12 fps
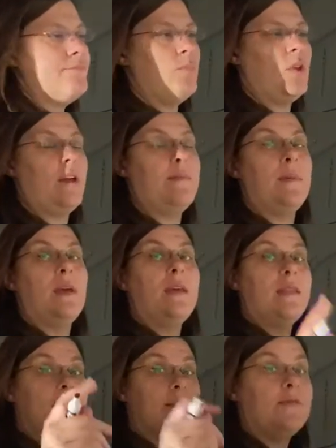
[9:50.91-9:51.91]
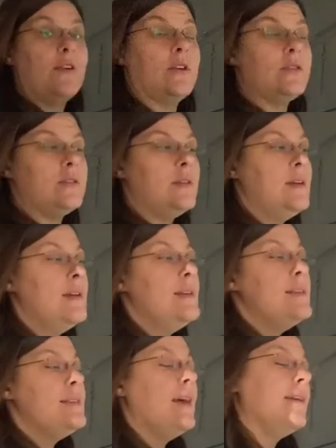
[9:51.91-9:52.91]
Okay? That's first.
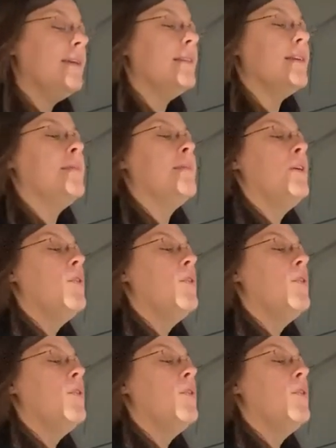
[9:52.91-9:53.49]
Secondly,